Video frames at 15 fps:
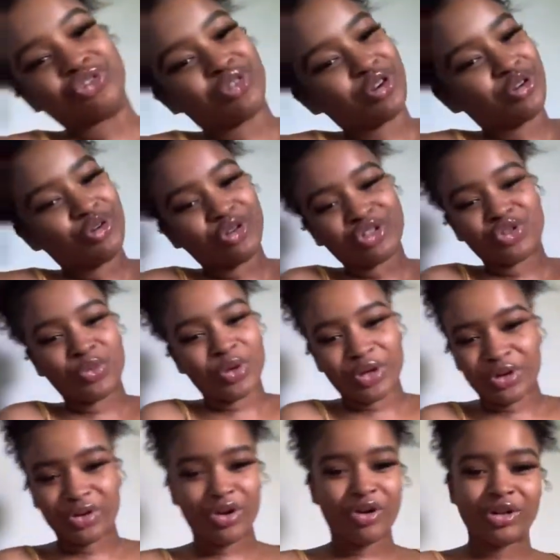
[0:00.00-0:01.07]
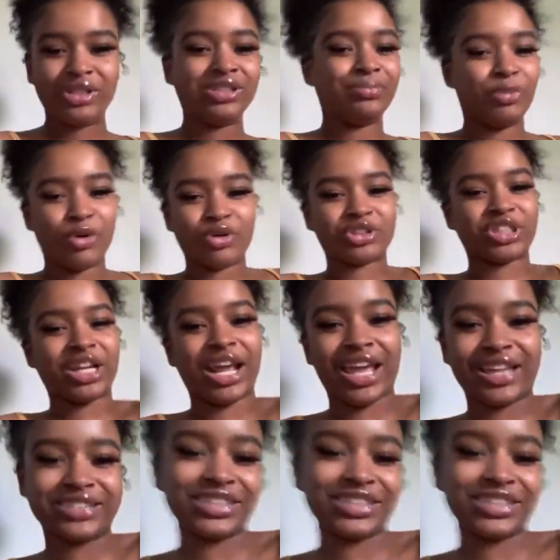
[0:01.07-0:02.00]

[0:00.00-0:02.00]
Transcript: trending on Twitter. All these bullshit ass